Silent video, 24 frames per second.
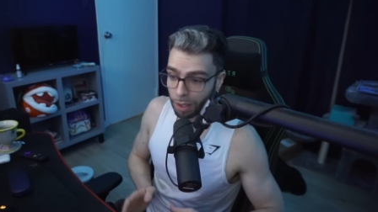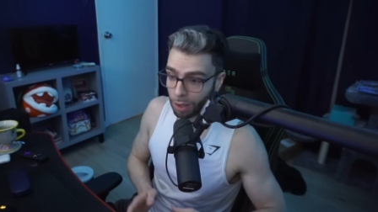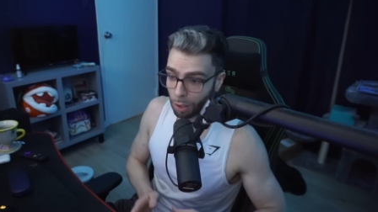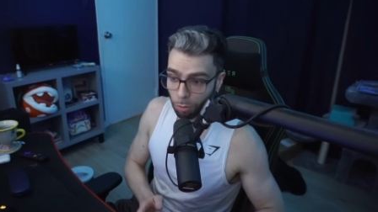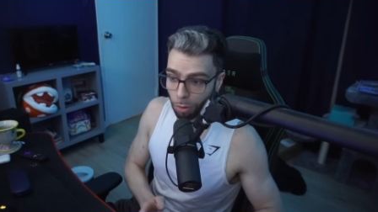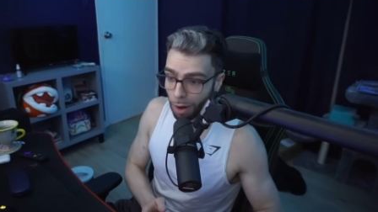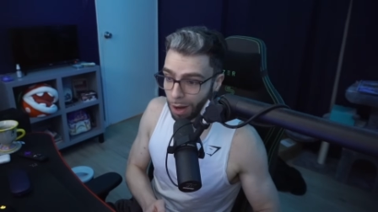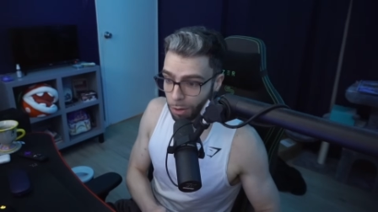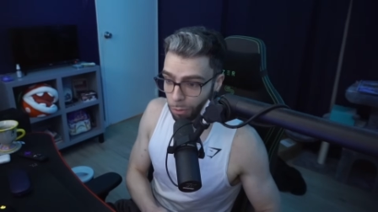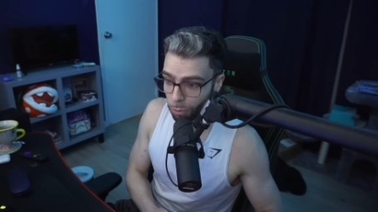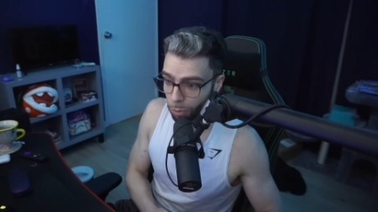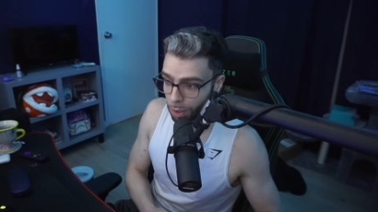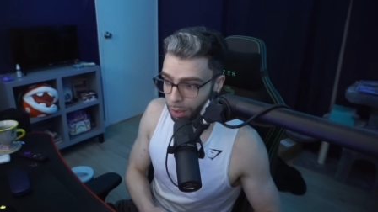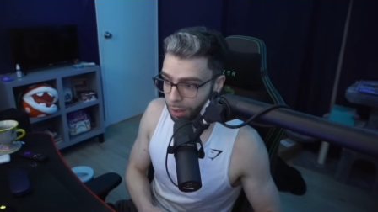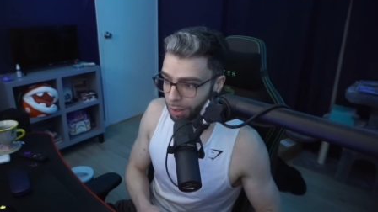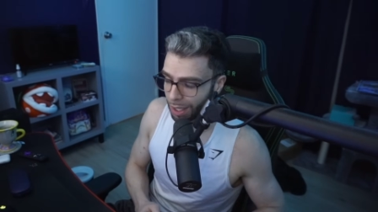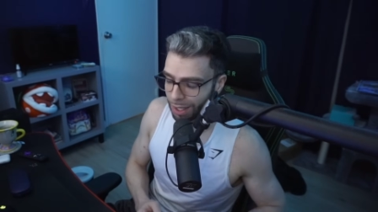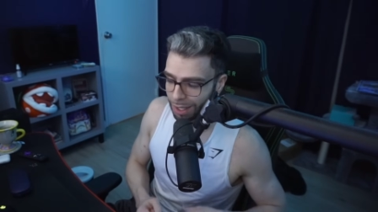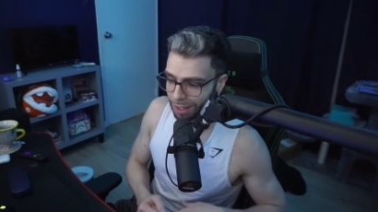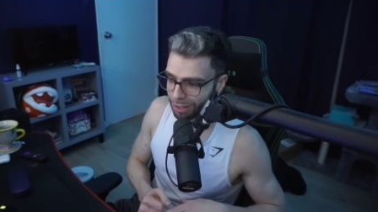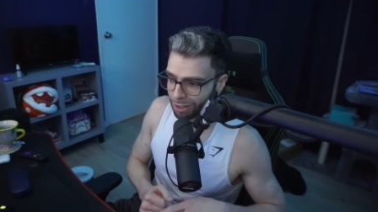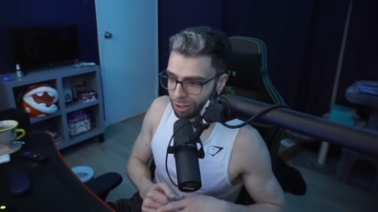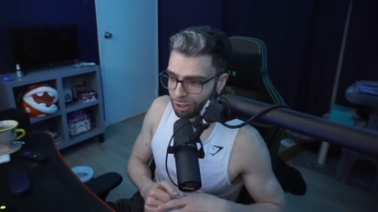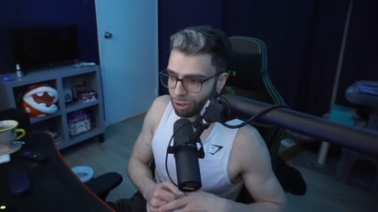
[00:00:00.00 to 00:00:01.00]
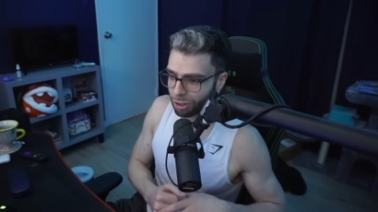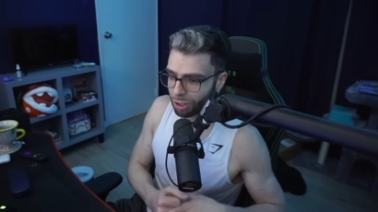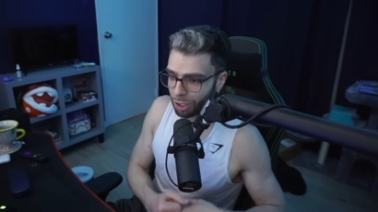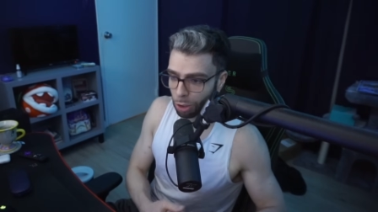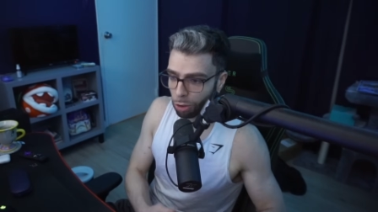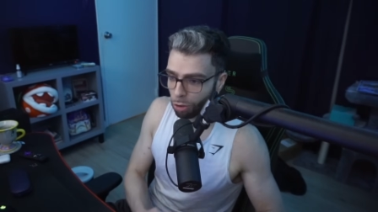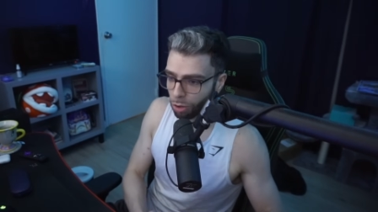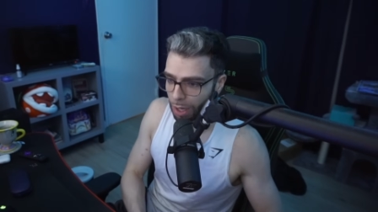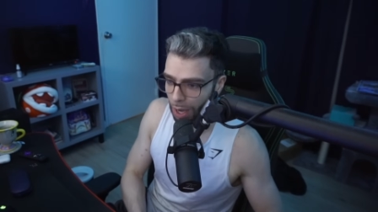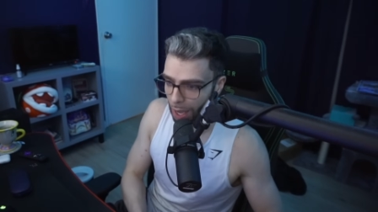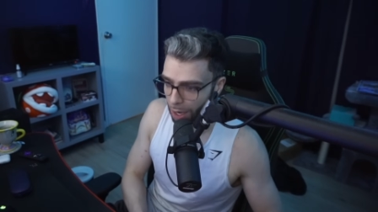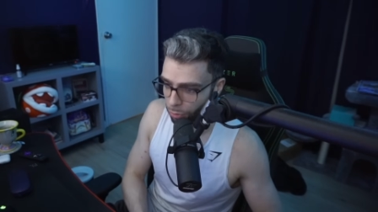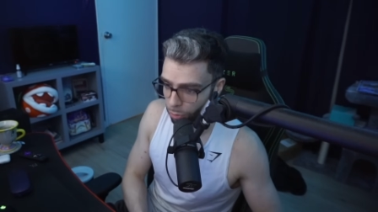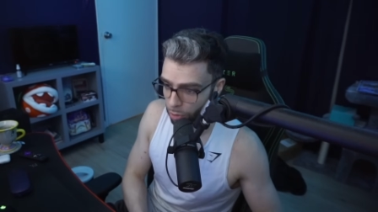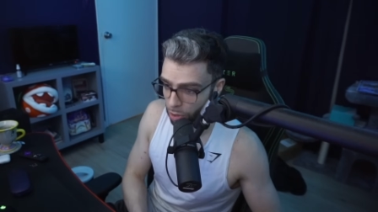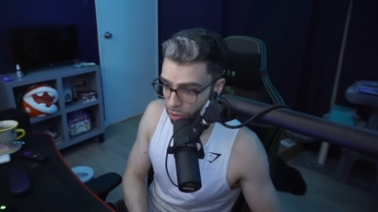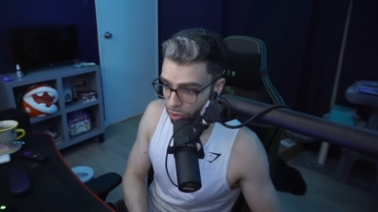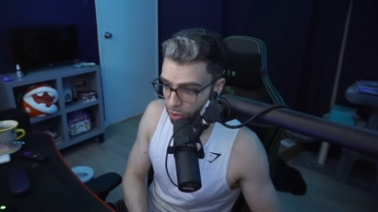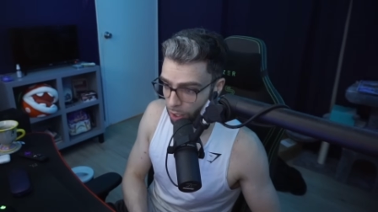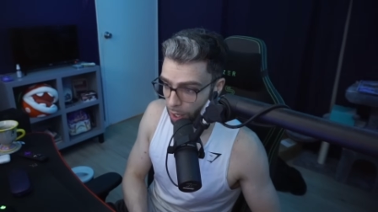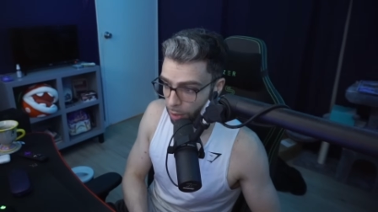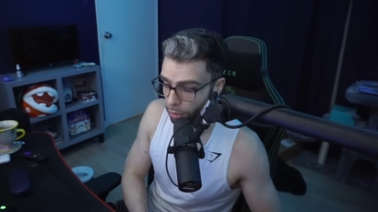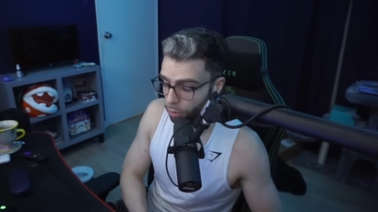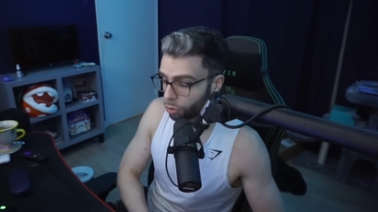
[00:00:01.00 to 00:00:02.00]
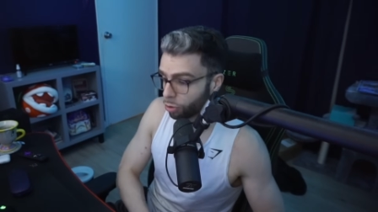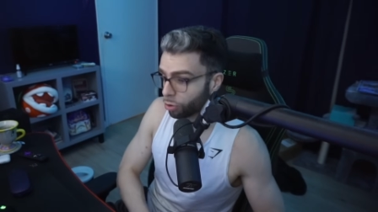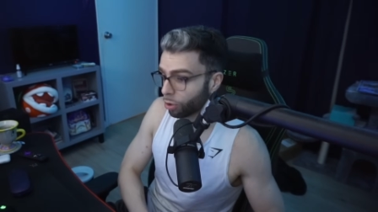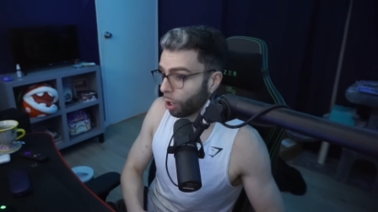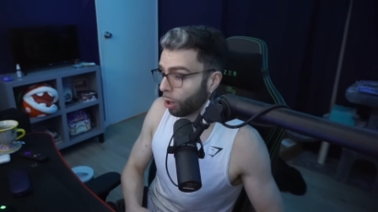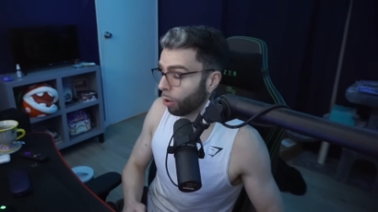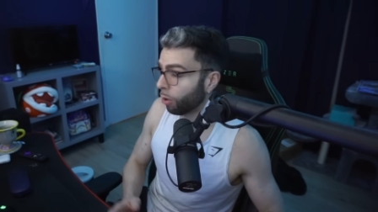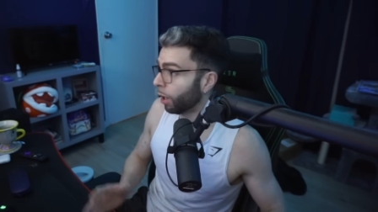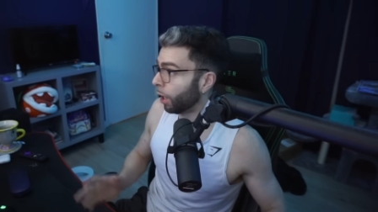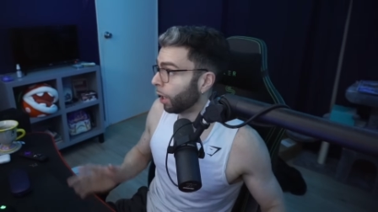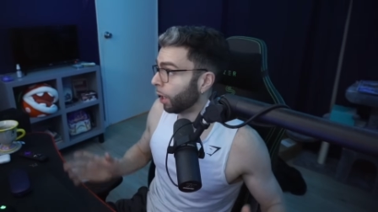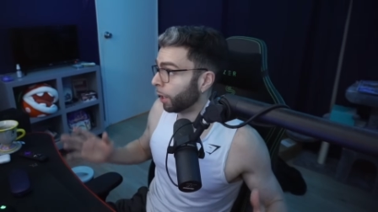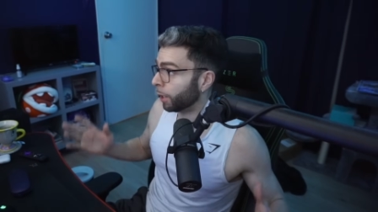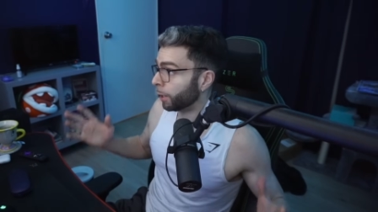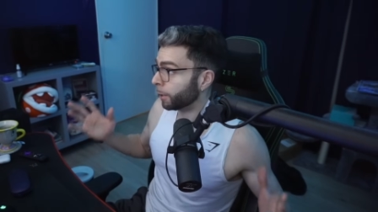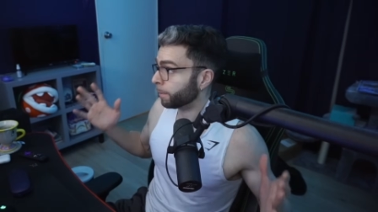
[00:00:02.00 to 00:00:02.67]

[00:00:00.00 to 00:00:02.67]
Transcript: the right one and it still got reset. So,